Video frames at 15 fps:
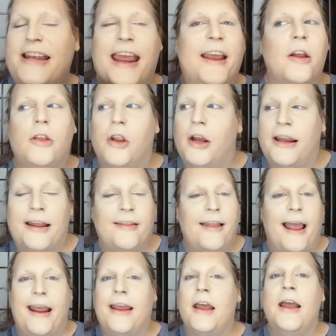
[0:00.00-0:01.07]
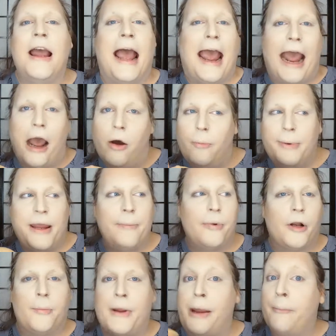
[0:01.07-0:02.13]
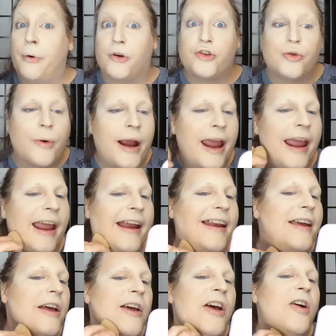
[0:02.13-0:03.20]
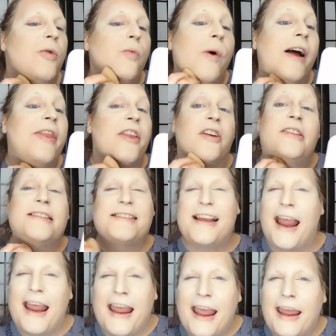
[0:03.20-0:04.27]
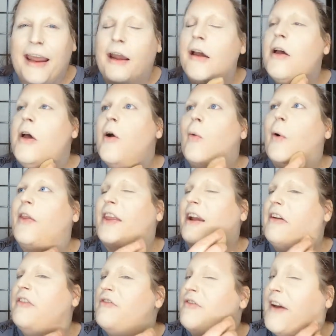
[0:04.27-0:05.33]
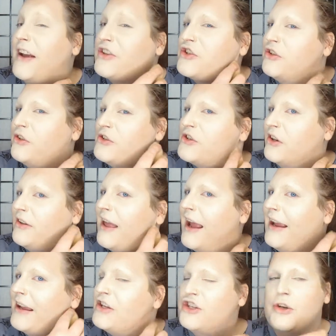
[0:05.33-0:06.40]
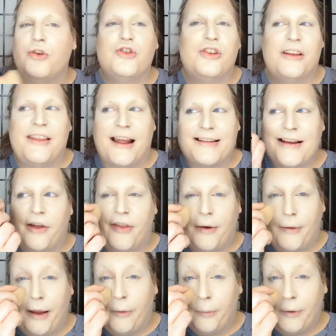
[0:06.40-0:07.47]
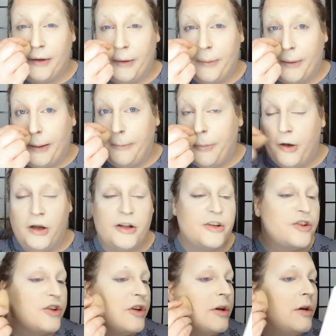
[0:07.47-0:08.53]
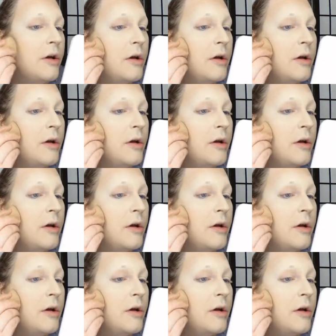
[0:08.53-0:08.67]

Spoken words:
take a look at, like, how people are being portrayed, what they're saying, what the confessionals are like, because usually that's how they, like, really, really push